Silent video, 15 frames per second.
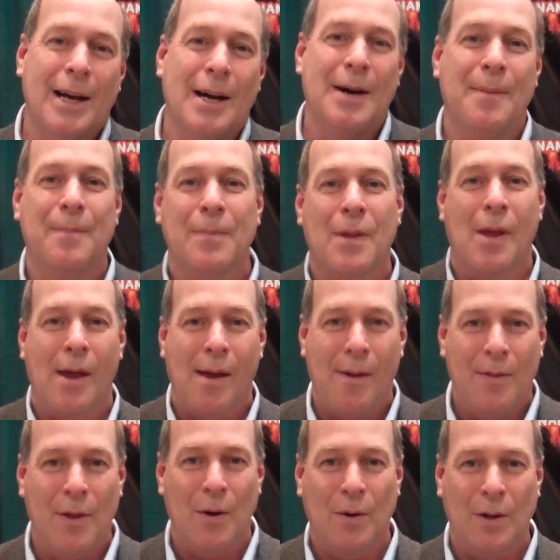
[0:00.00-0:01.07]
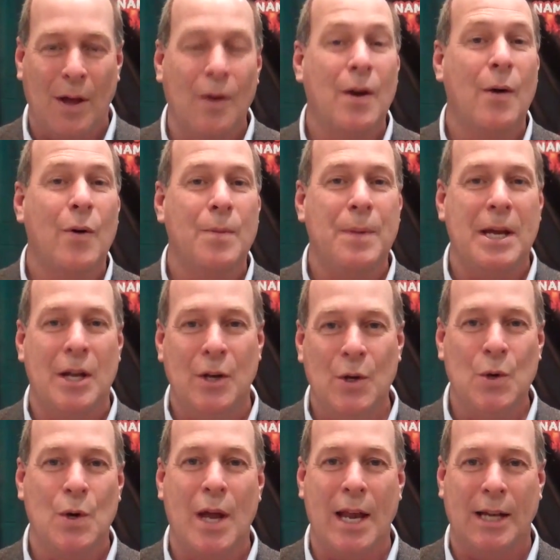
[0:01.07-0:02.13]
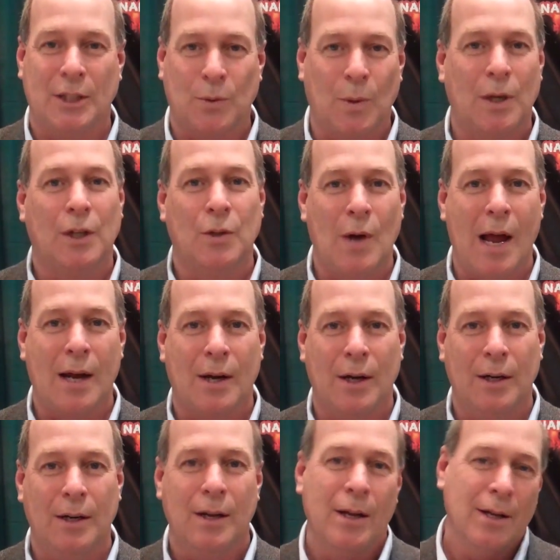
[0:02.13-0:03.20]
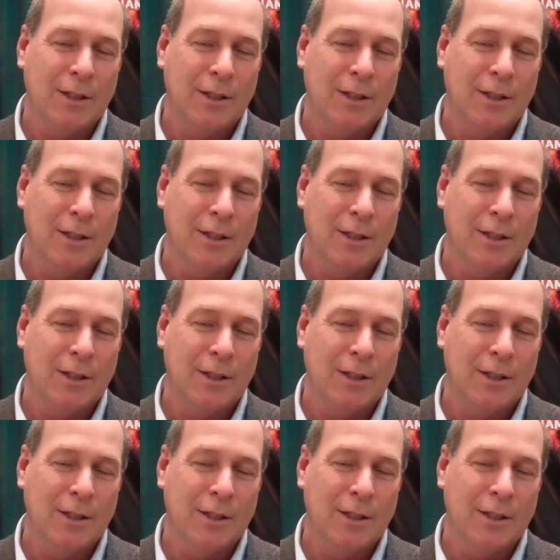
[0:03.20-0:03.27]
Um, the, it would be a new Guinness World Record